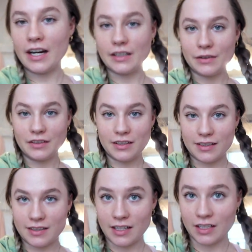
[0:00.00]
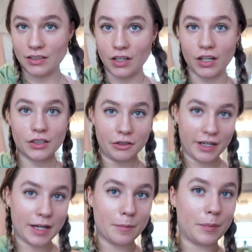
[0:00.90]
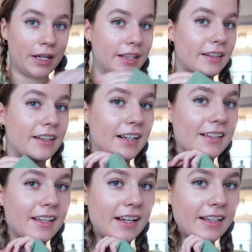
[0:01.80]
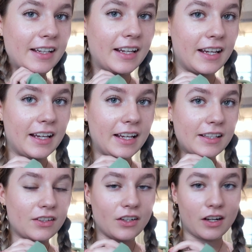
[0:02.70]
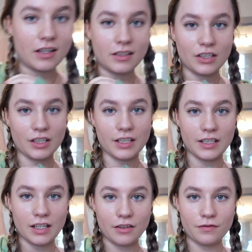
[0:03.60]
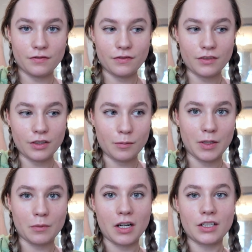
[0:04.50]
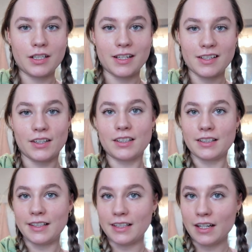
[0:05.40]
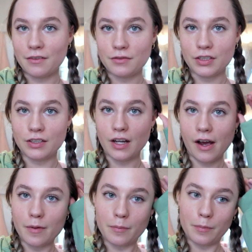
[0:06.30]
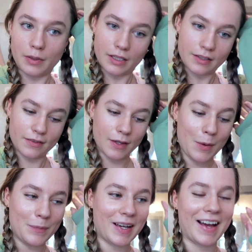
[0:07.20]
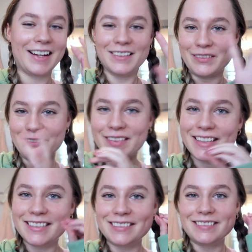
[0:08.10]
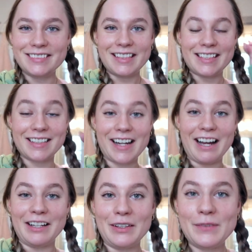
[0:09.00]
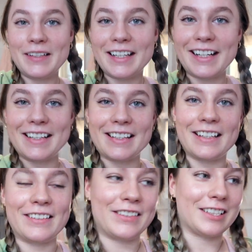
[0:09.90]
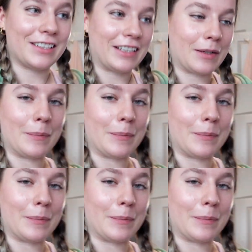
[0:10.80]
I know it looks not great, but the thing is like it's not dirty enough to be washed and it's not clean enough to not be in some kind of style because it'll just look